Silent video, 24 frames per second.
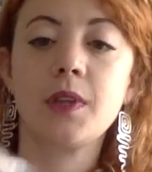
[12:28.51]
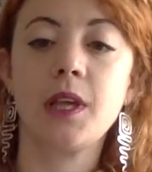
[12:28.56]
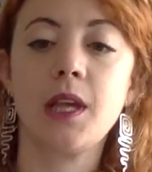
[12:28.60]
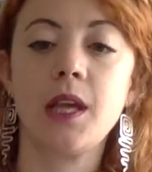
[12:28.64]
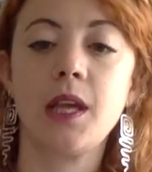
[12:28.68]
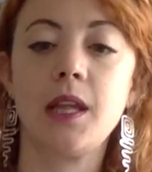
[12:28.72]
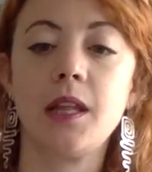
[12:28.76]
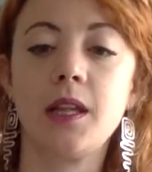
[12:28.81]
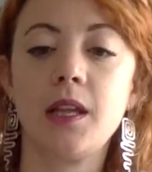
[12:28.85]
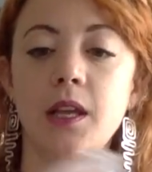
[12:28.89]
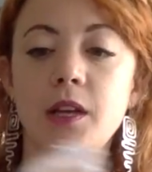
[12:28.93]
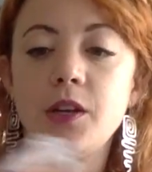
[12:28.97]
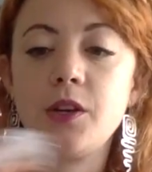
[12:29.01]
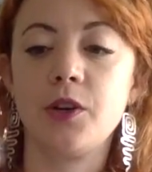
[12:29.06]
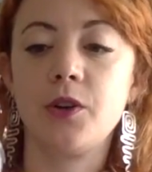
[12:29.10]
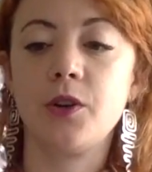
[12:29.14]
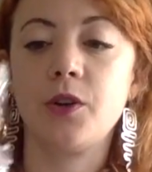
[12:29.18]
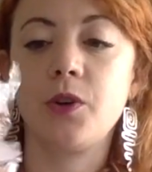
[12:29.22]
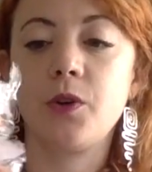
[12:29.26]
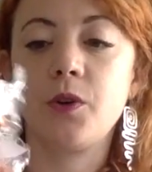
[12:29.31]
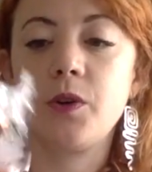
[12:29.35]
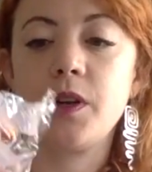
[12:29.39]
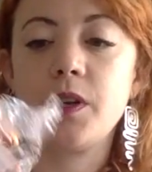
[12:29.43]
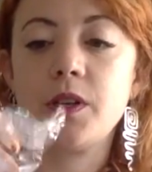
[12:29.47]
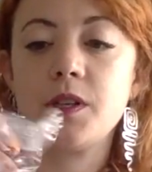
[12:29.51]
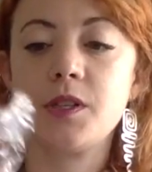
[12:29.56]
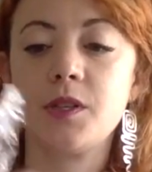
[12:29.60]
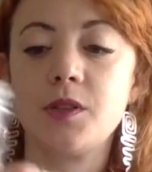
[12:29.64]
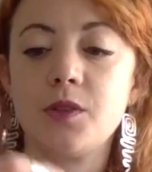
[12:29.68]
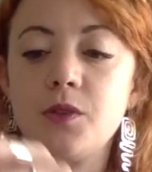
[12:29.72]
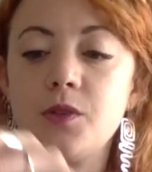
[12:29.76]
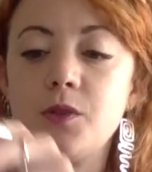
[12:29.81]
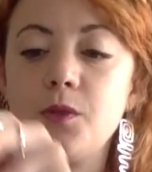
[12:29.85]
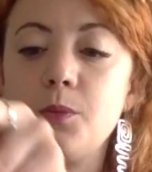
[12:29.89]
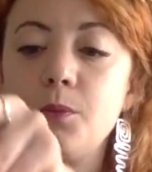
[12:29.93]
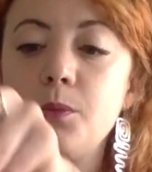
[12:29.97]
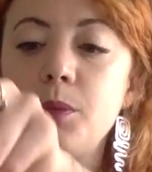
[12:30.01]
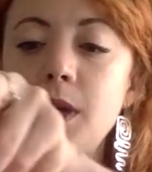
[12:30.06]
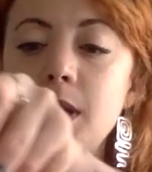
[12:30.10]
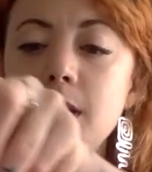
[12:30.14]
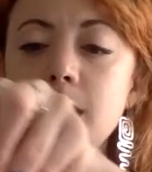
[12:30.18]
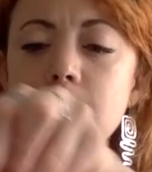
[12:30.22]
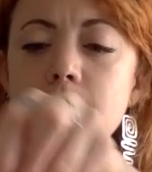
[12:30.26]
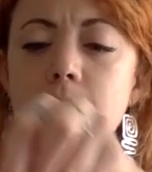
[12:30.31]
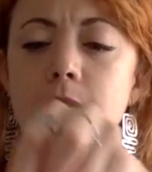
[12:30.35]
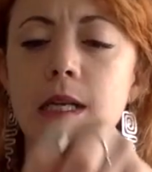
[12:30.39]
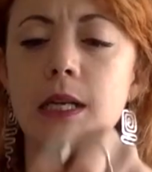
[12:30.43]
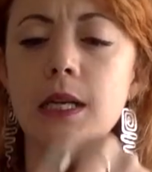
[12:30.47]
And then you're going to
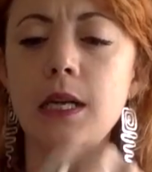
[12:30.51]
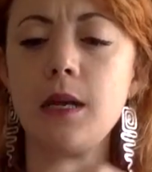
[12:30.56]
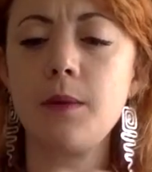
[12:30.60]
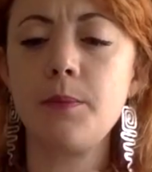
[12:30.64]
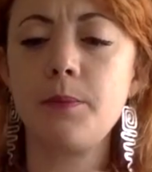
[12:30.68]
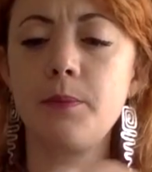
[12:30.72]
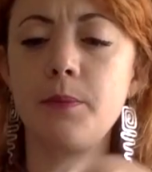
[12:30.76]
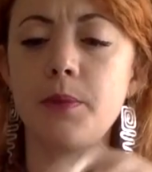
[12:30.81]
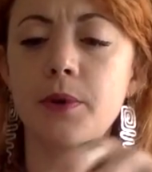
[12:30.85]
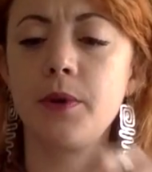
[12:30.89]
bundle it up,